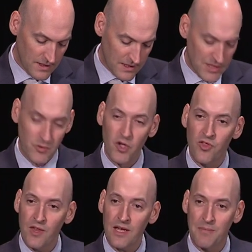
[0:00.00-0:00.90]
Now, when you
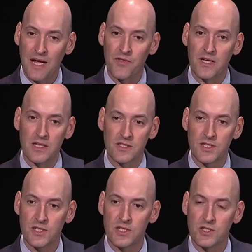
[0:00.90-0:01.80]
think about this,
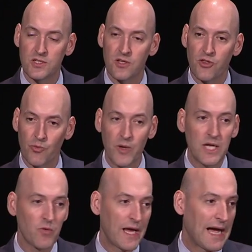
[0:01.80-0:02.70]
this is 3
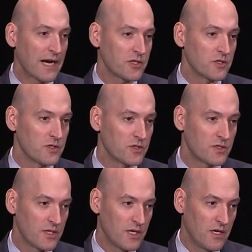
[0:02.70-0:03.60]
reactors
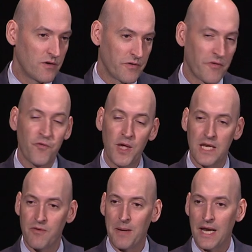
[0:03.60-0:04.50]
from a fleet
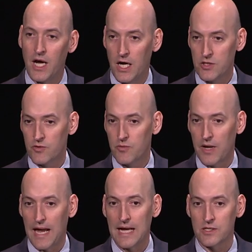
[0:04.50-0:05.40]
of about 100
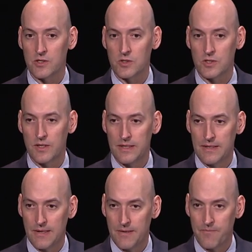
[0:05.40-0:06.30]
reactors.
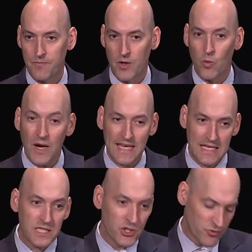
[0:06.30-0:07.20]
What
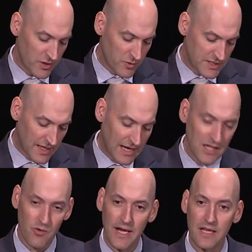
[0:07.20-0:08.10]
industry would
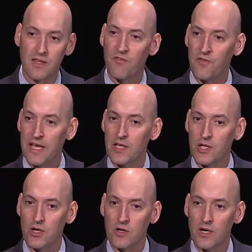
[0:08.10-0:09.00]
tolerate the
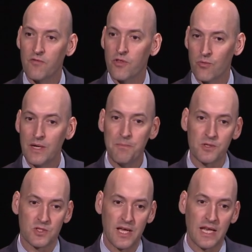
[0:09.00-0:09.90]
failure of
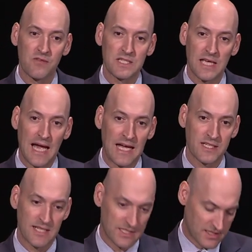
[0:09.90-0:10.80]
3% of its
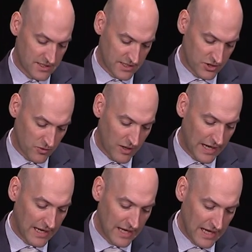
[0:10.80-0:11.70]
assets in such a
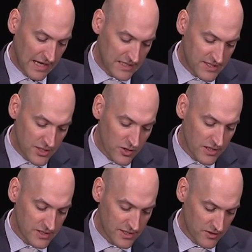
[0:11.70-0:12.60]
way and still
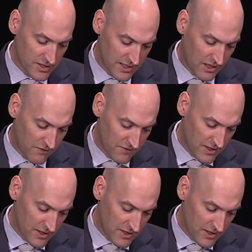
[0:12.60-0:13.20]
consider itself